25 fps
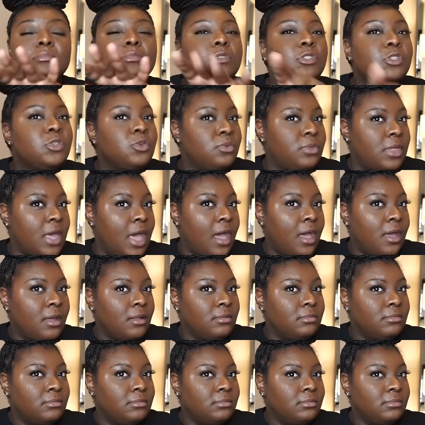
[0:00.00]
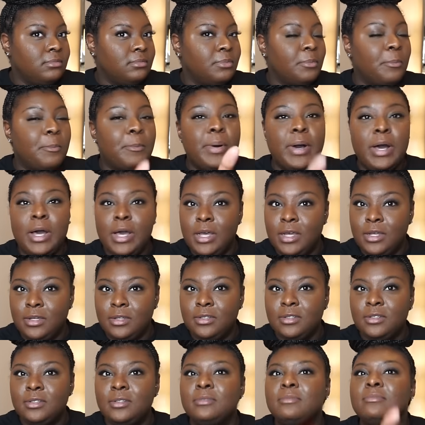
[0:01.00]
do that. But
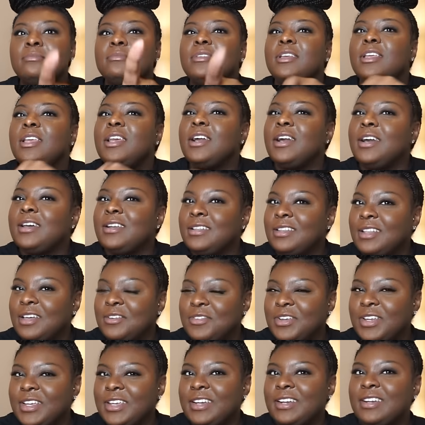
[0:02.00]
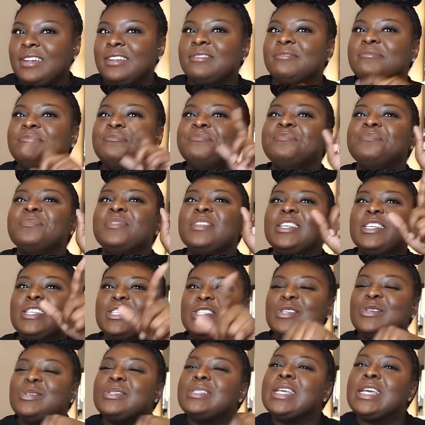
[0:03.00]
you're gonna love it here.
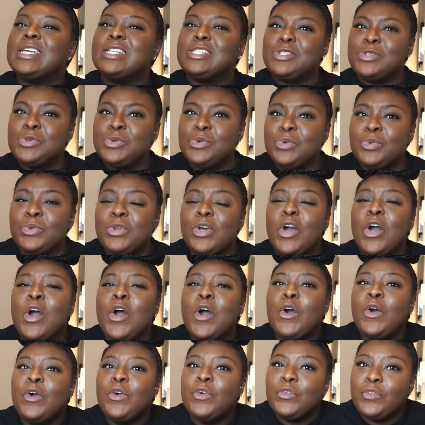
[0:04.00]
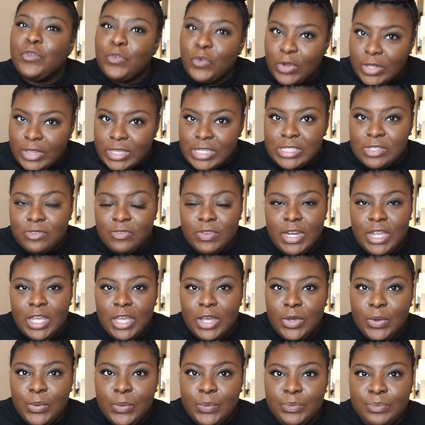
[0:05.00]
So stay tuned for this
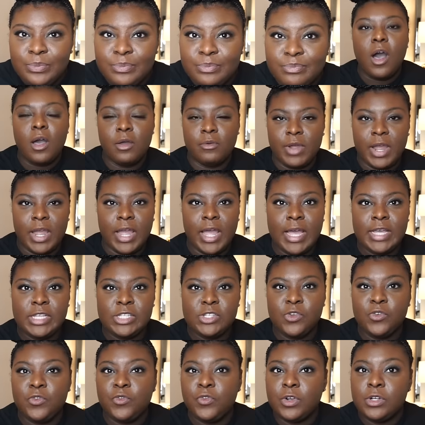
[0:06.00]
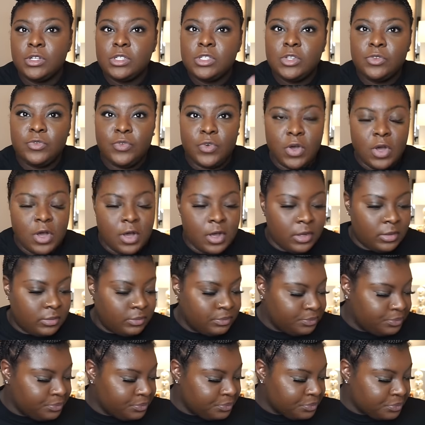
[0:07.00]
video. All right, guys. So first of all,
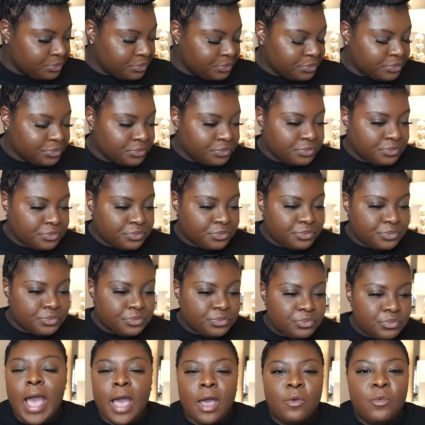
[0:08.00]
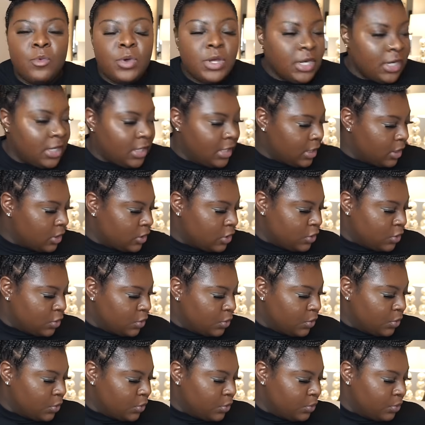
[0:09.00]
I want to get
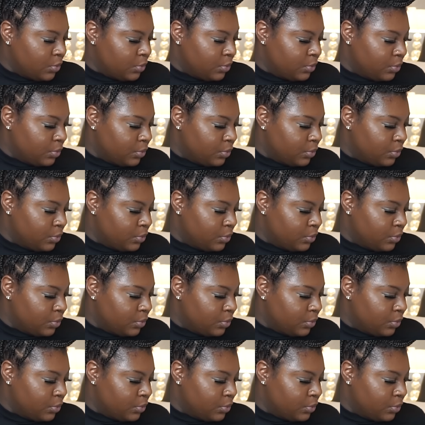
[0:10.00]
to